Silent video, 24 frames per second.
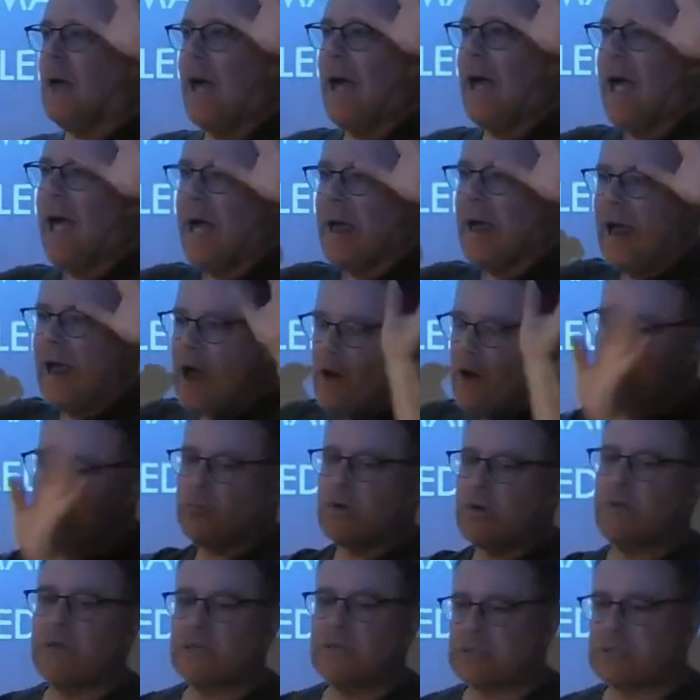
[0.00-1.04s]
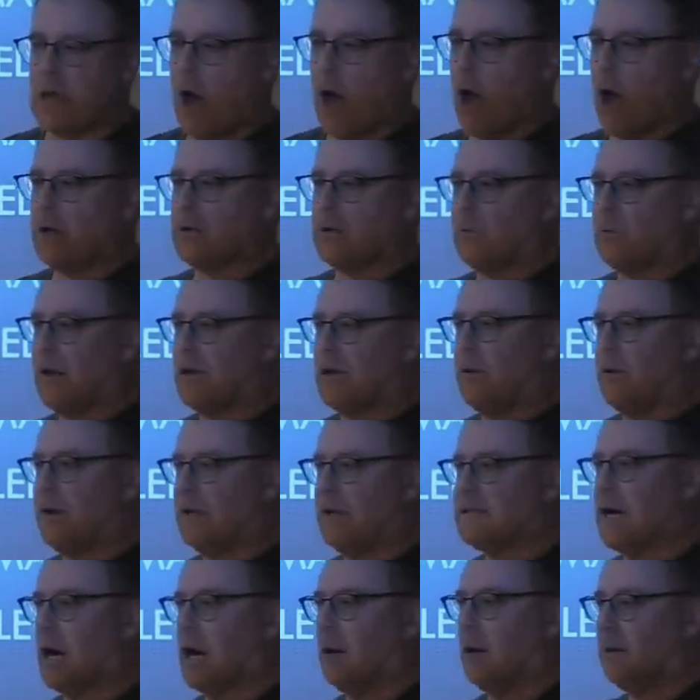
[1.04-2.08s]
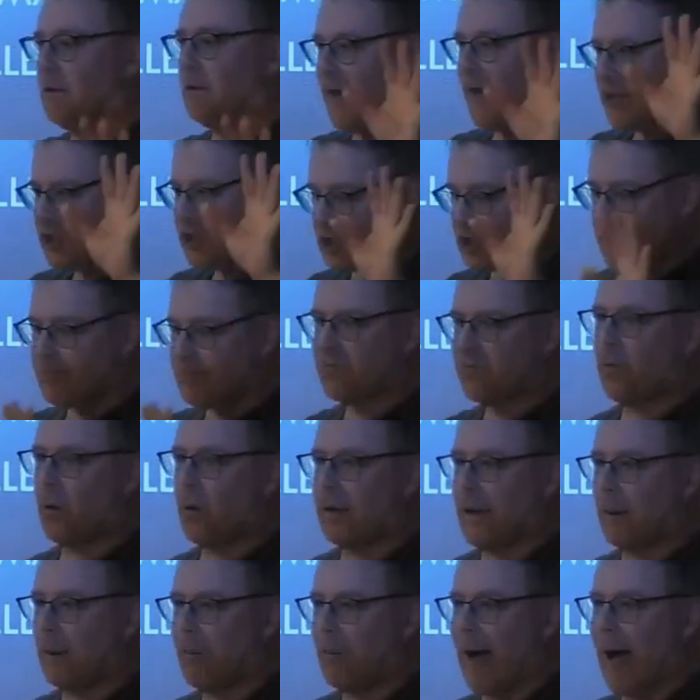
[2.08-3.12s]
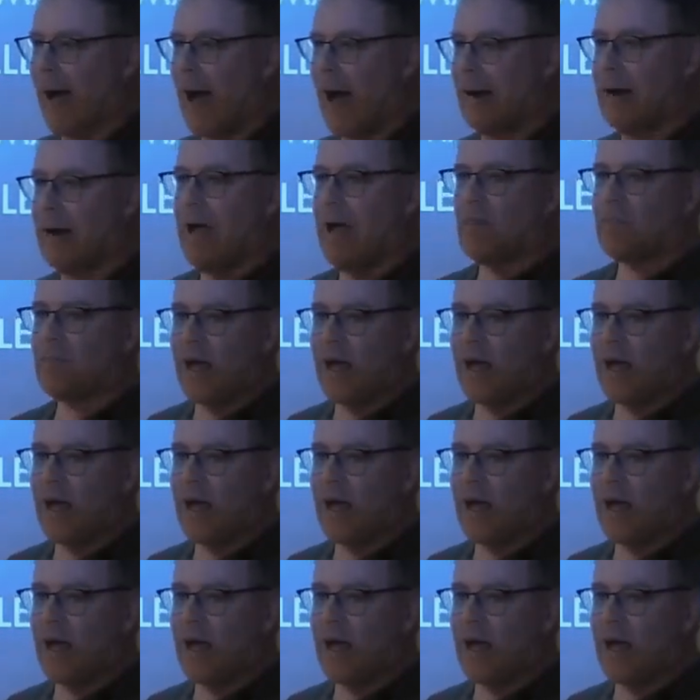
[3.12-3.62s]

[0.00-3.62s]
And everything's going really, really terrible. Their ship's falling apart.